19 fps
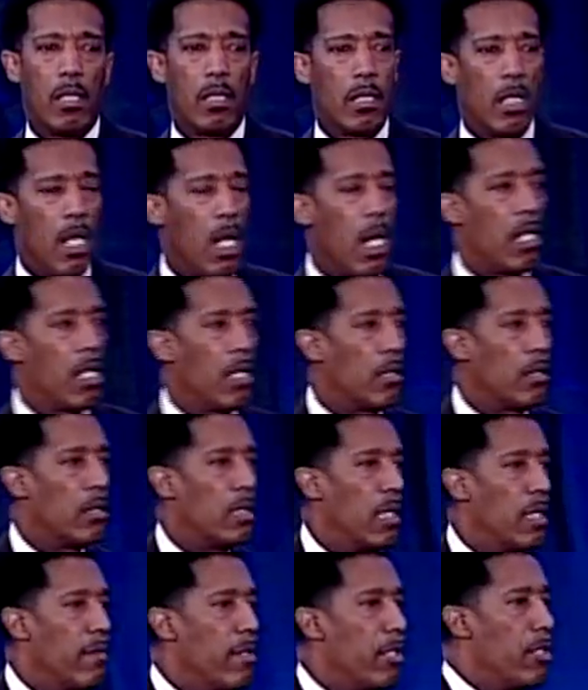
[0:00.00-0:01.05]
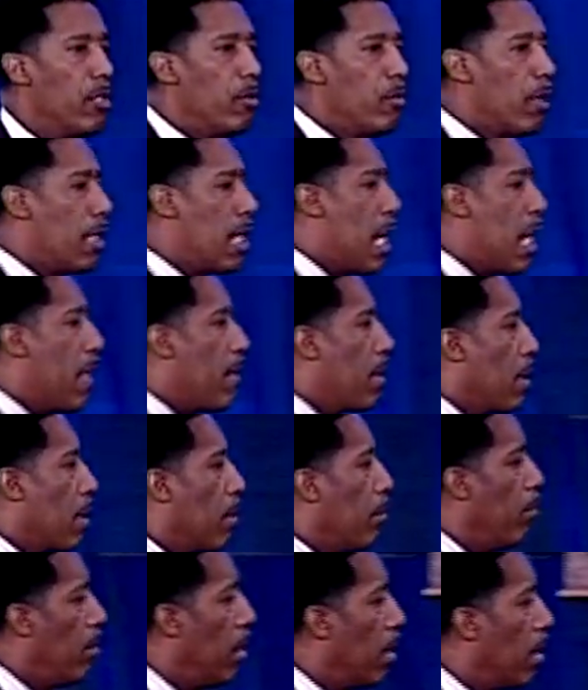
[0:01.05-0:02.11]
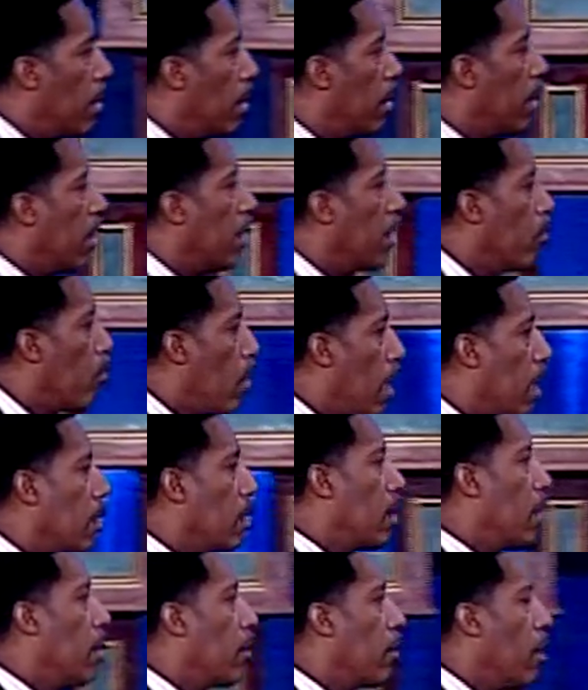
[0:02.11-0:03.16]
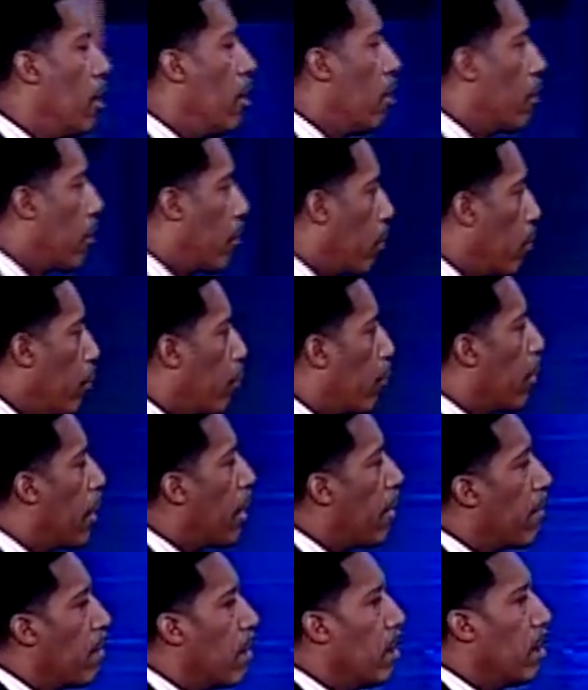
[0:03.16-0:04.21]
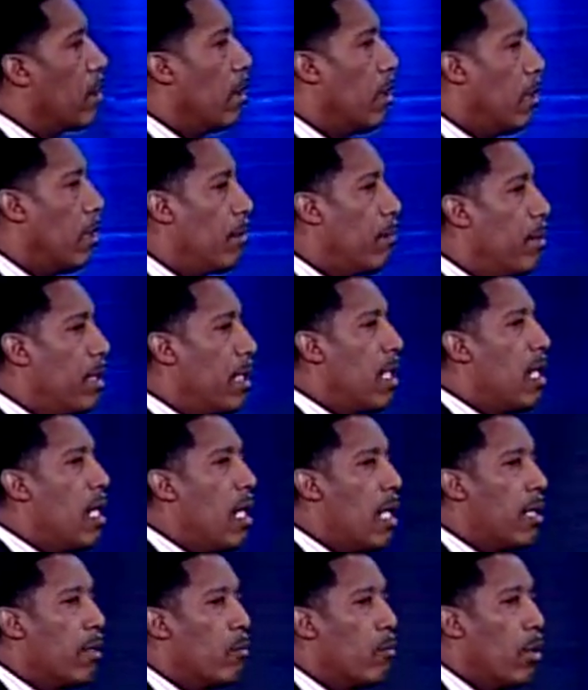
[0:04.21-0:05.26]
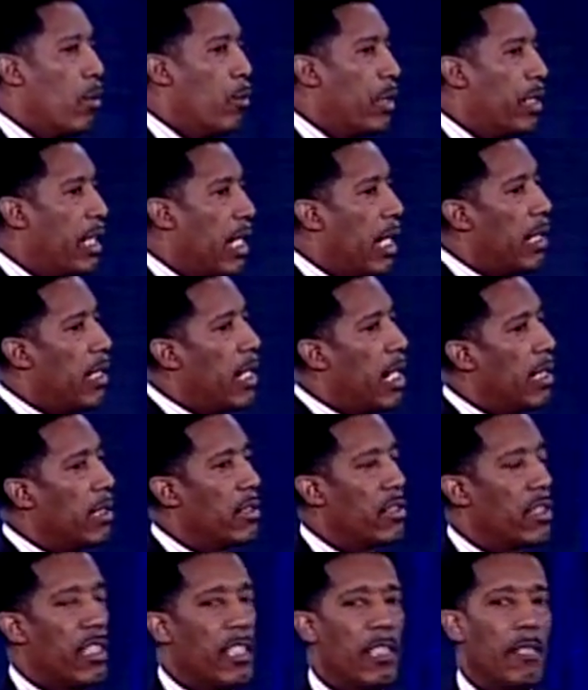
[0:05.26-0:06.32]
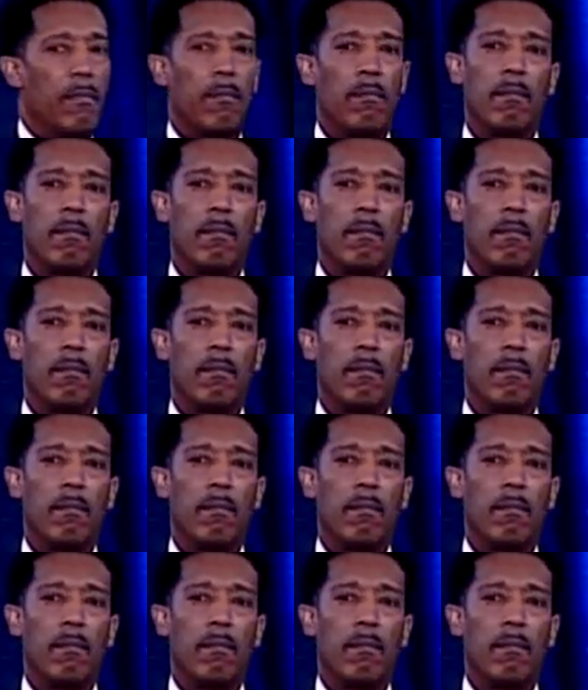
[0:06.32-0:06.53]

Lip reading: God has given you and I the ability, watch this, through faith to look beyond what we cannot see.